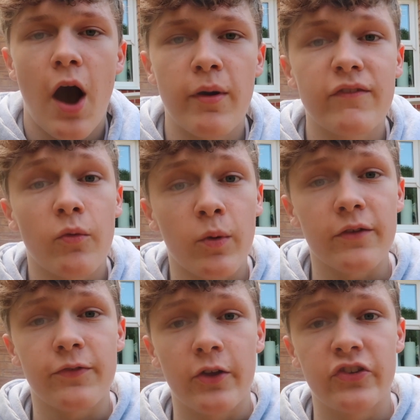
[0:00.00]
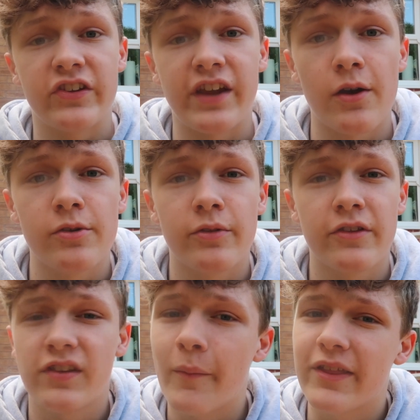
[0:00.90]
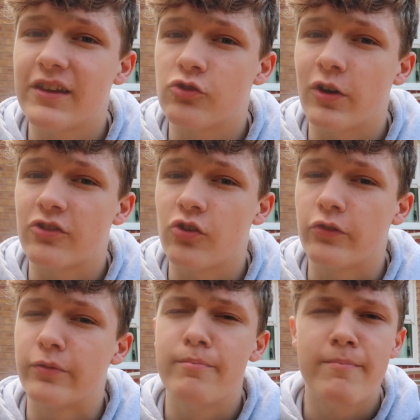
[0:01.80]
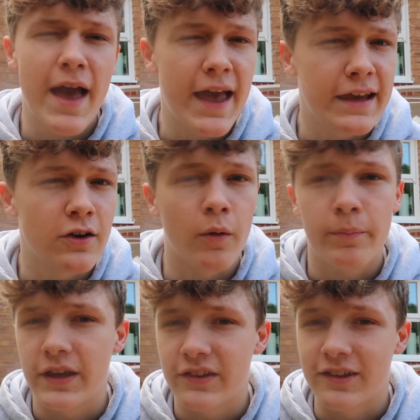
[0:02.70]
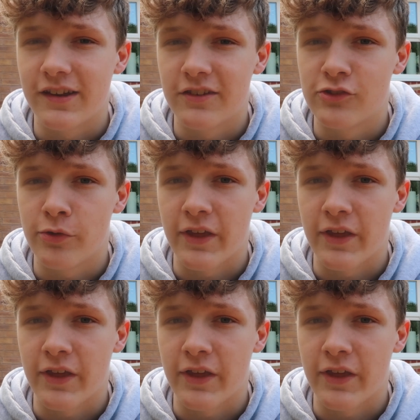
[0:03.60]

However, what if I was to tell you that some of these trick shots may not be as good as you